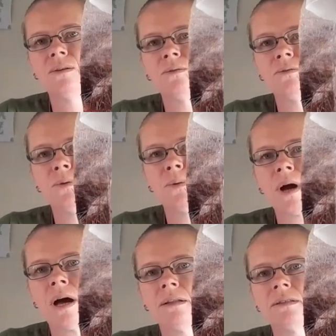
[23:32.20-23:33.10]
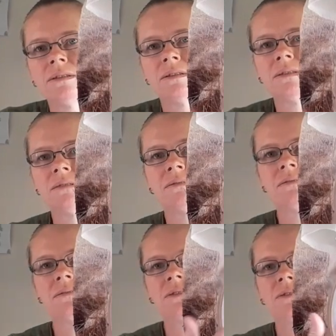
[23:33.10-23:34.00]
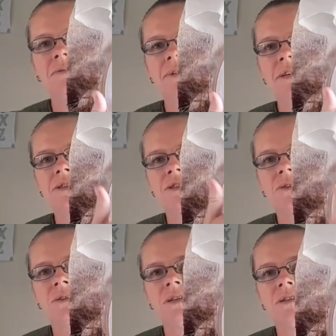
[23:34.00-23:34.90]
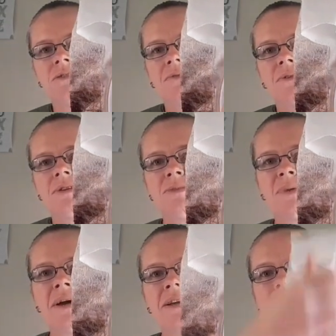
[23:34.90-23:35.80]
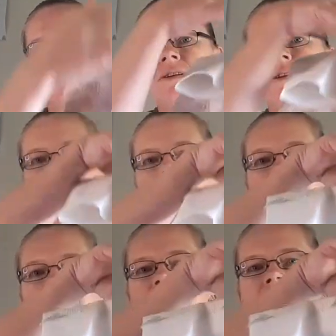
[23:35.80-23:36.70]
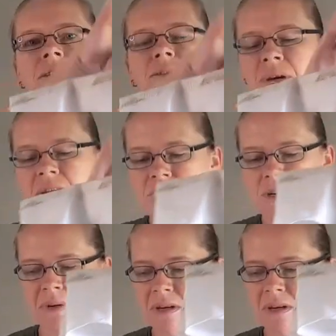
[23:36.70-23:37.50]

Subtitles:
or 4 colours to finish on this for this page, and then it's this last page up